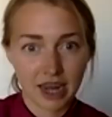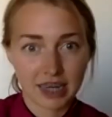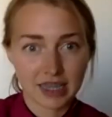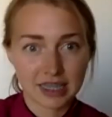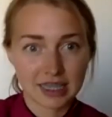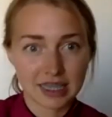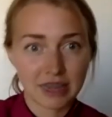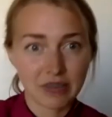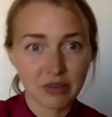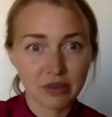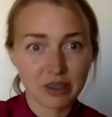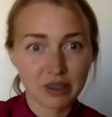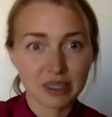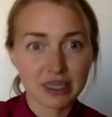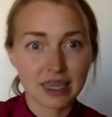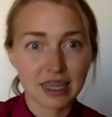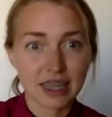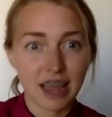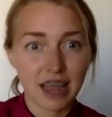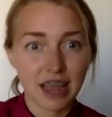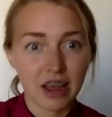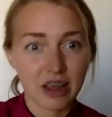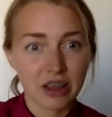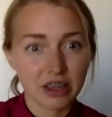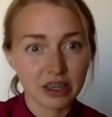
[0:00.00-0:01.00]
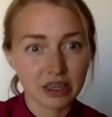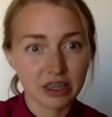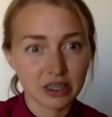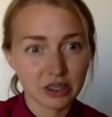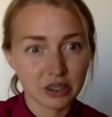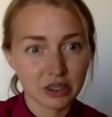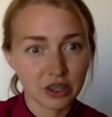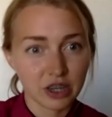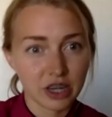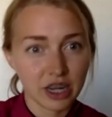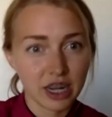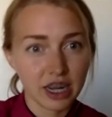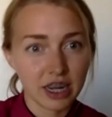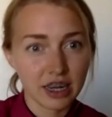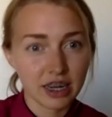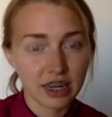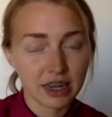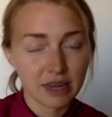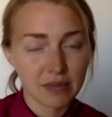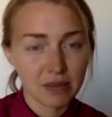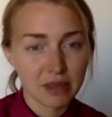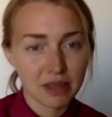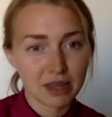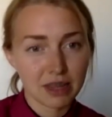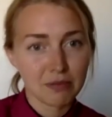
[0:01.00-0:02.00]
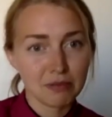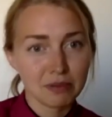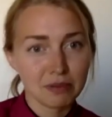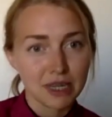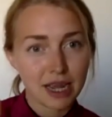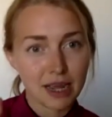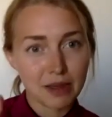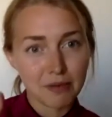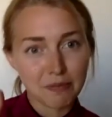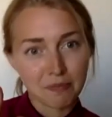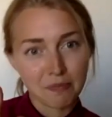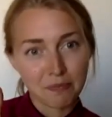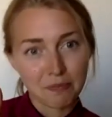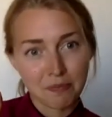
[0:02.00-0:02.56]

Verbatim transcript: does everyone see that on their screen? Give me thumbs up.